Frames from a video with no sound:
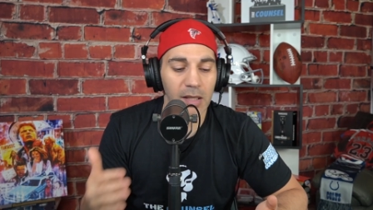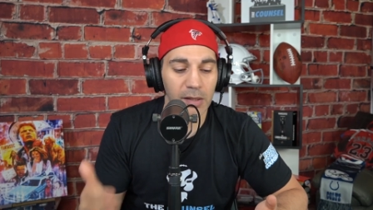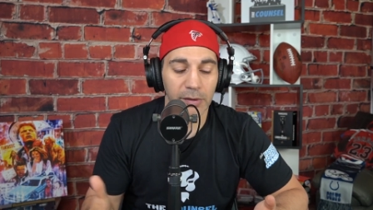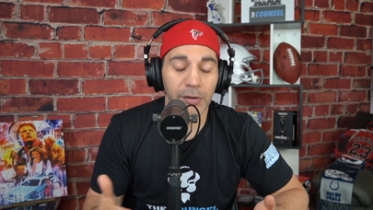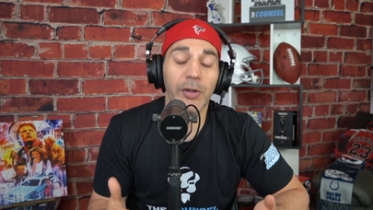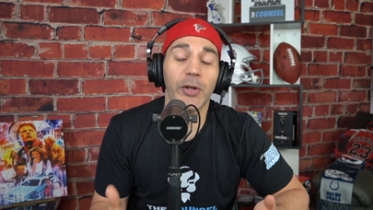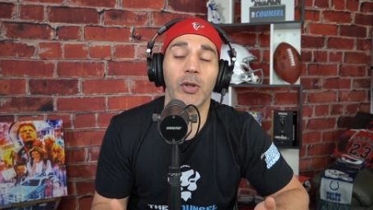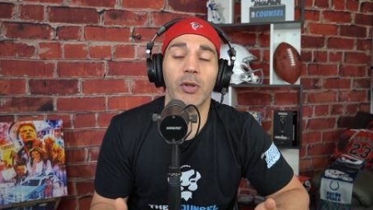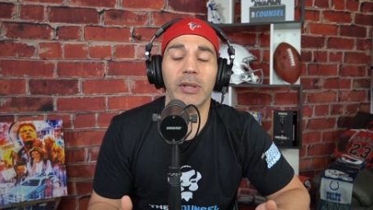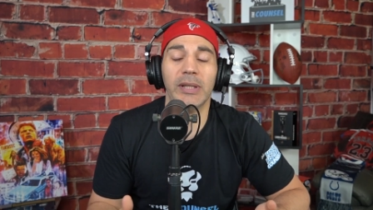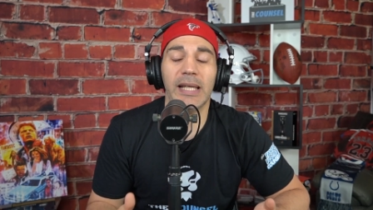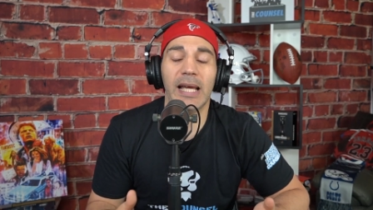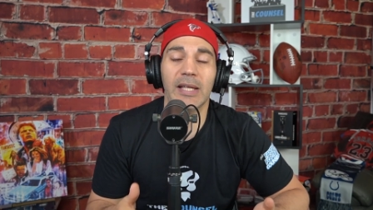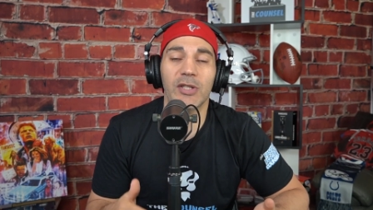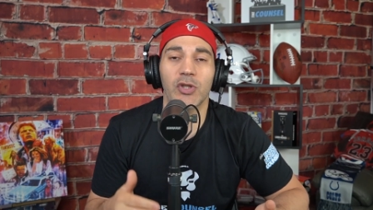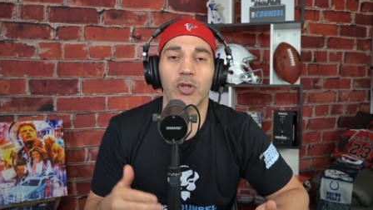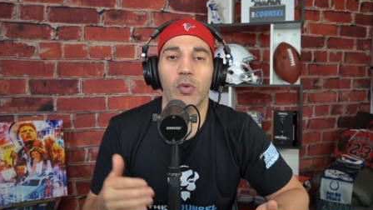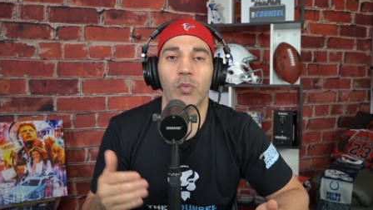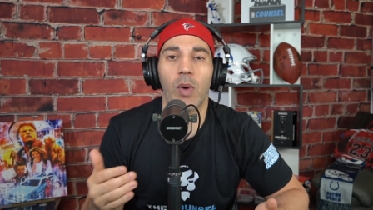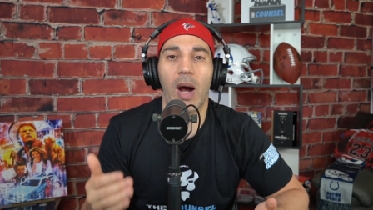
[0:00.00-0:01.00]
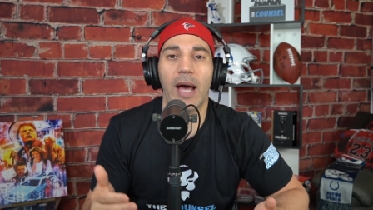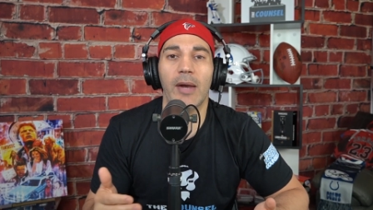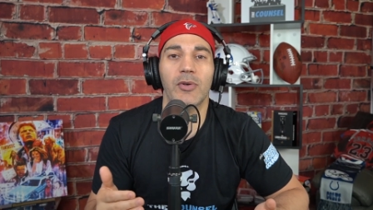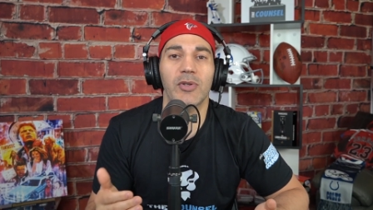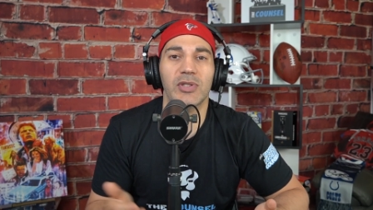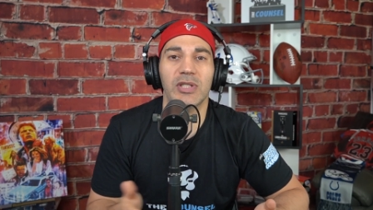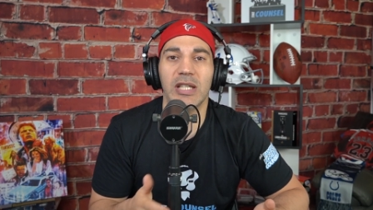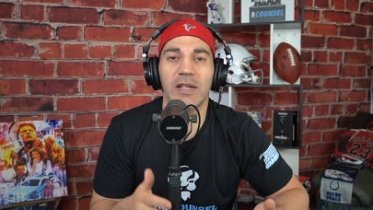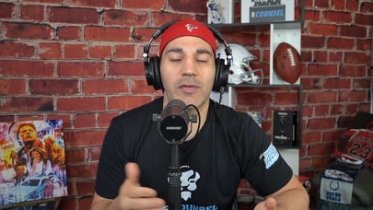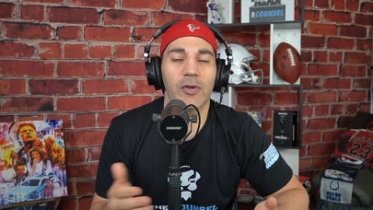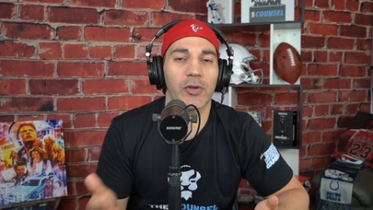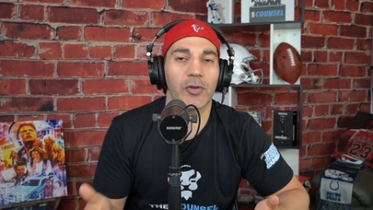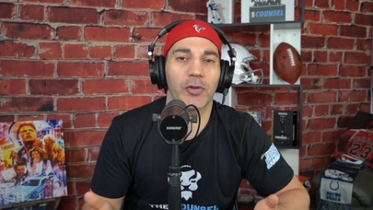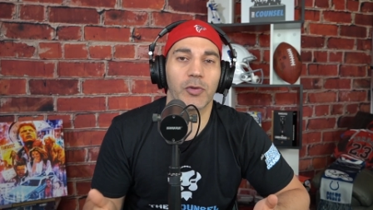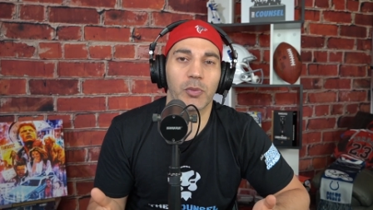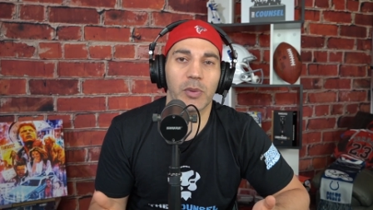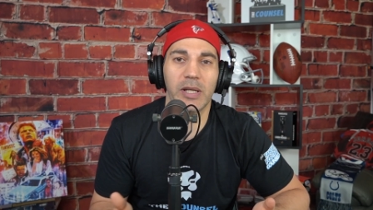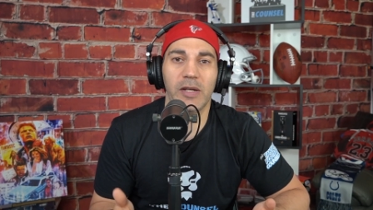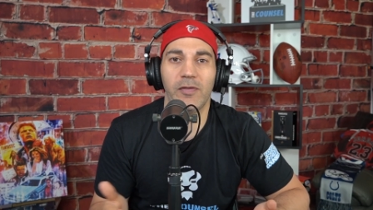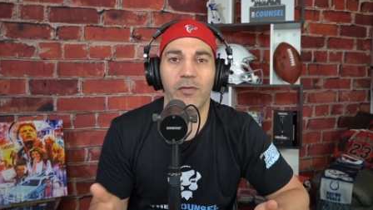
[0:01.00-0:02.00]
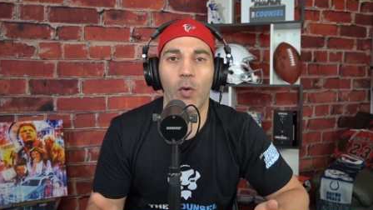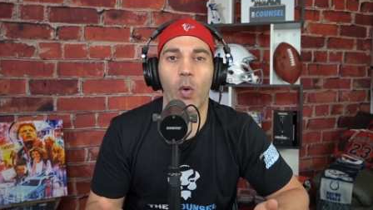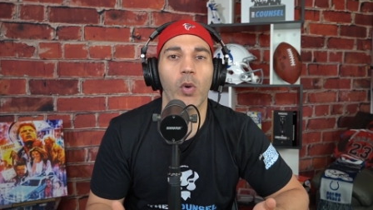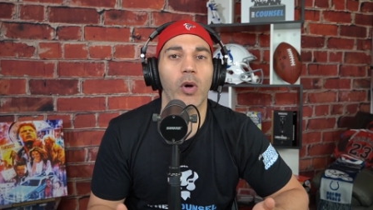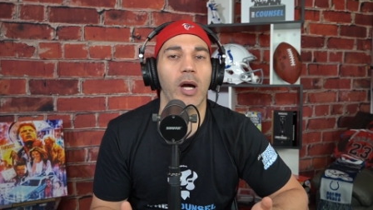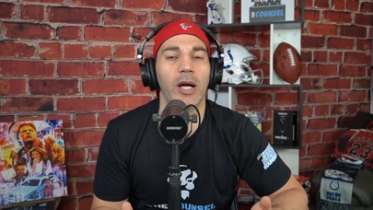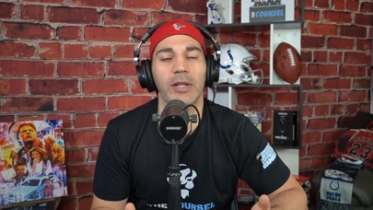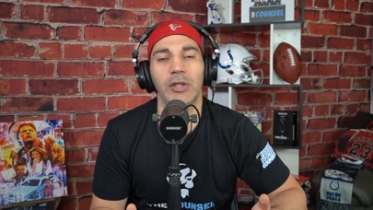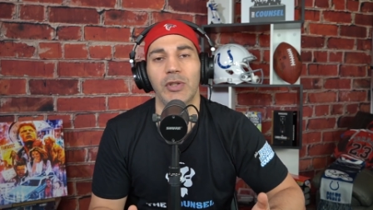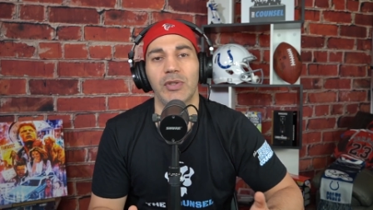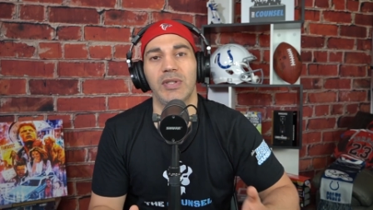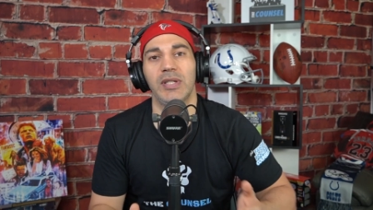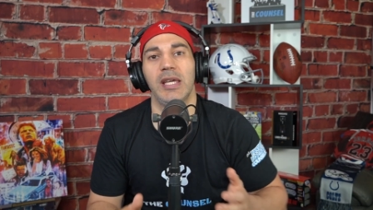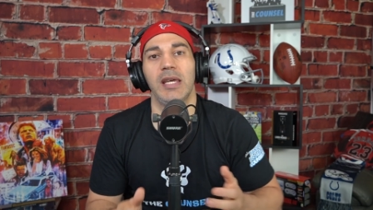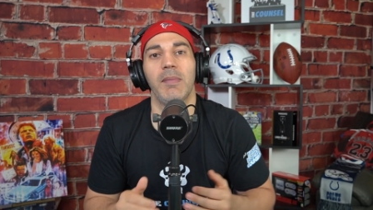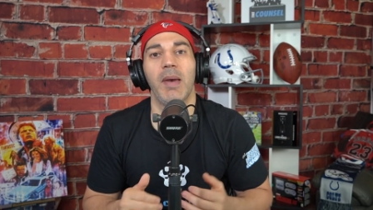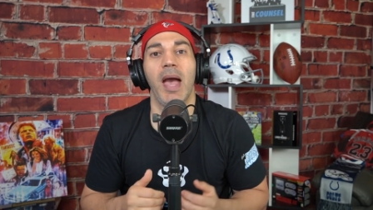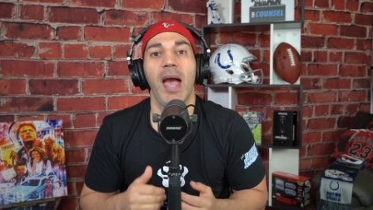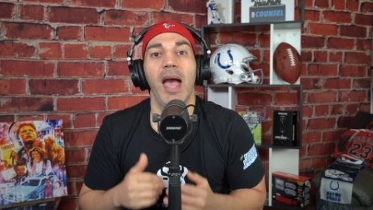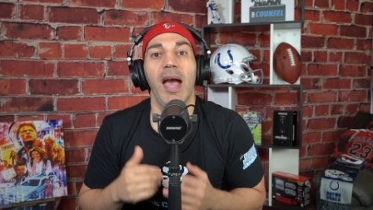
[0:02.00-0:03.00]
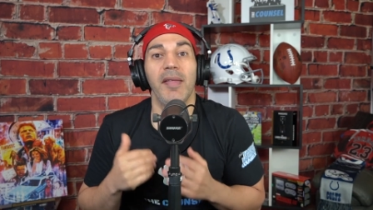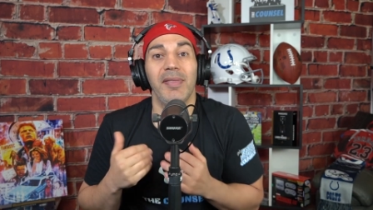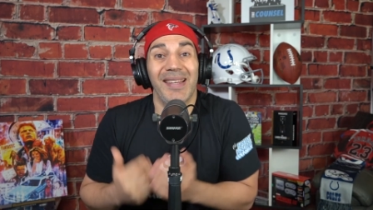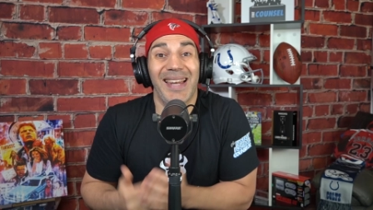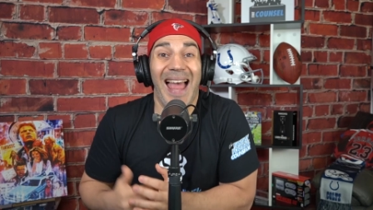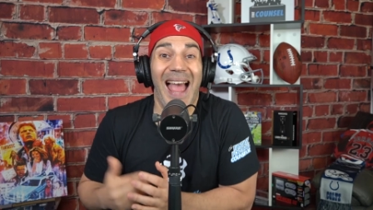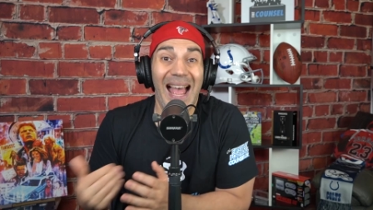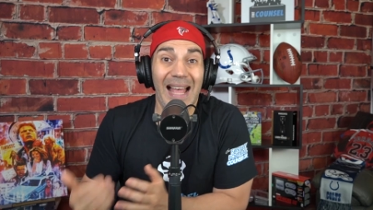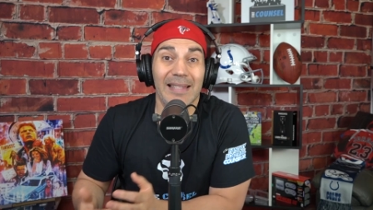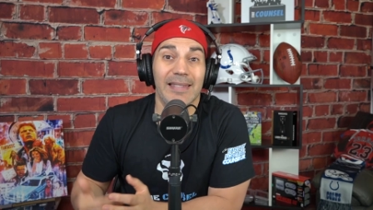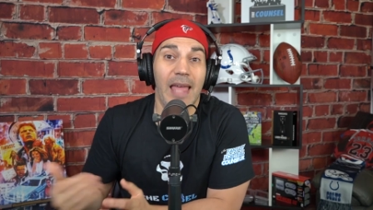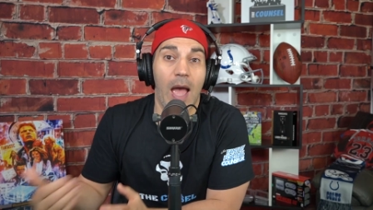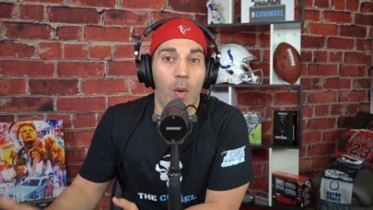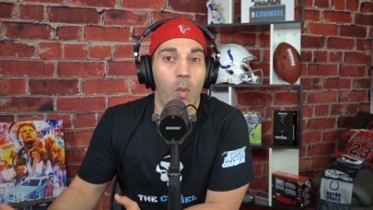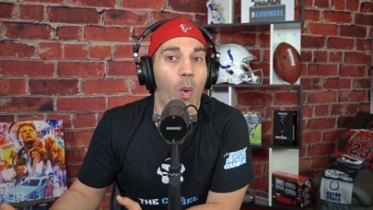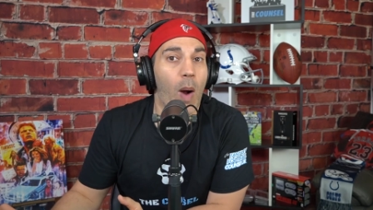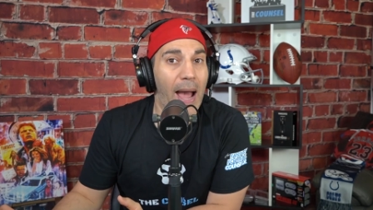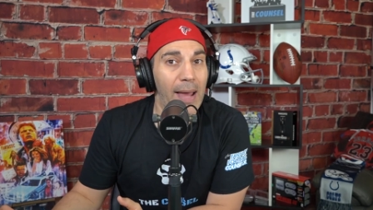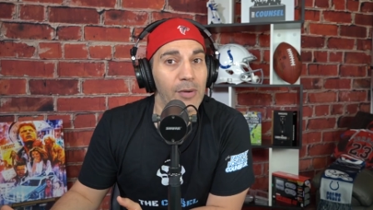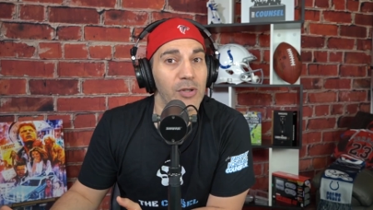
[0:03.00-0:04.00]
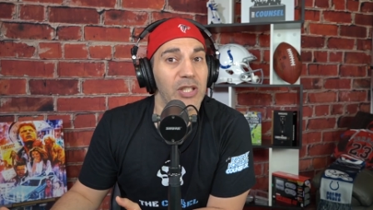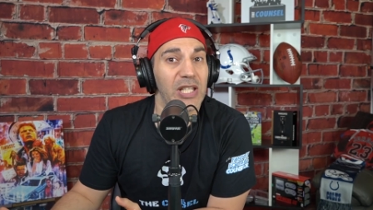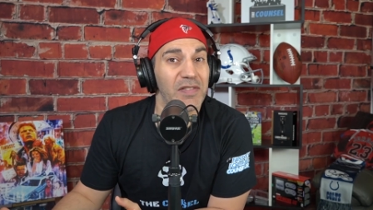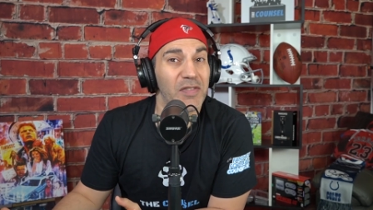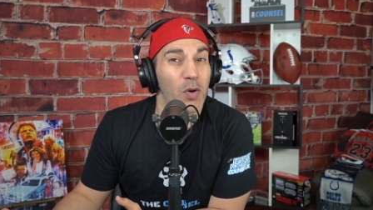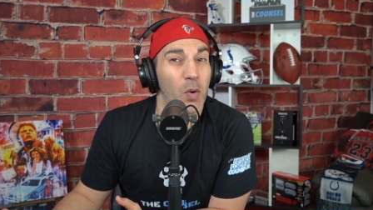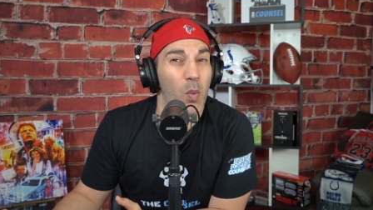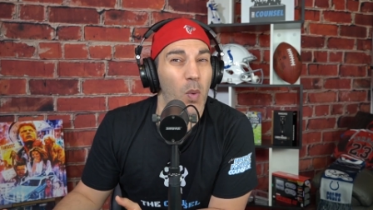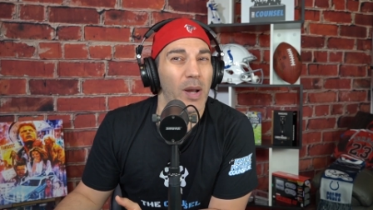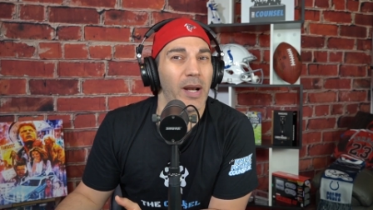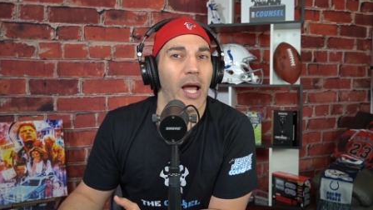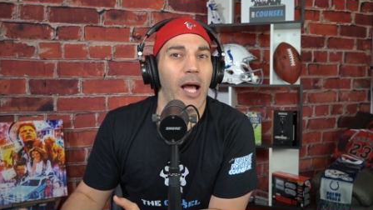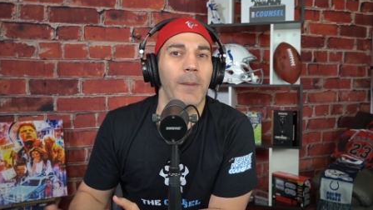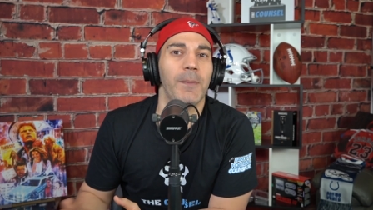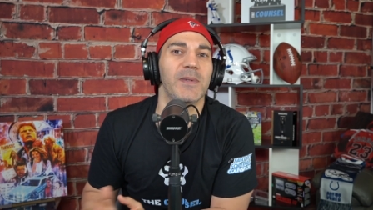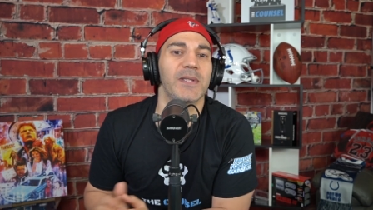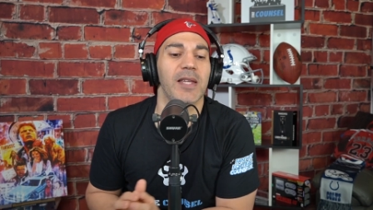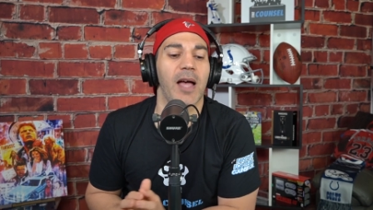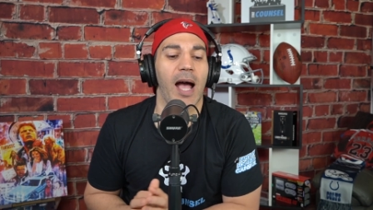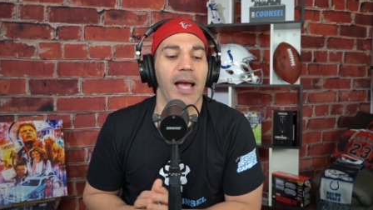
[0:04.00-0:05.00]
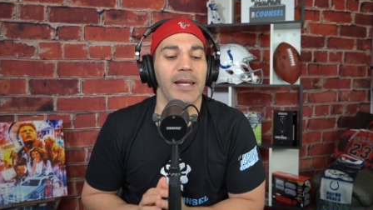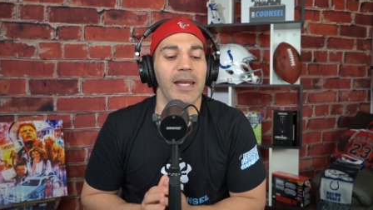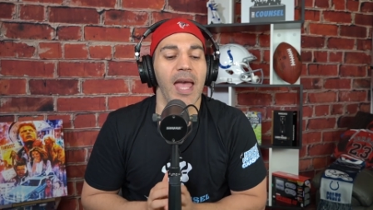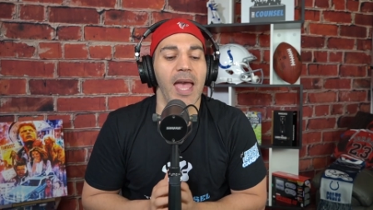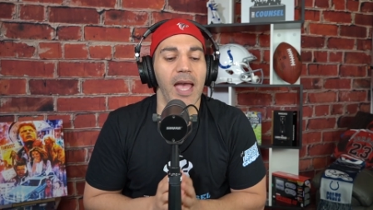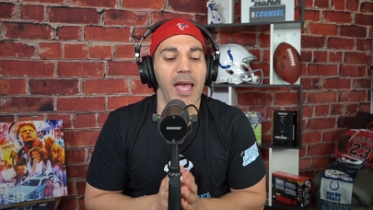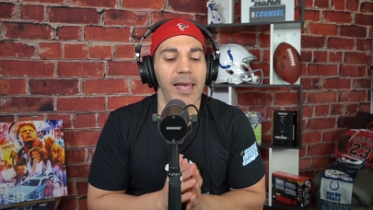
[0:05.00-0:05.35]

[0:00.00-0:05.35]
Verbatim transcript: literally as your wide receiver three, four on your team that has that wide receiver one upside.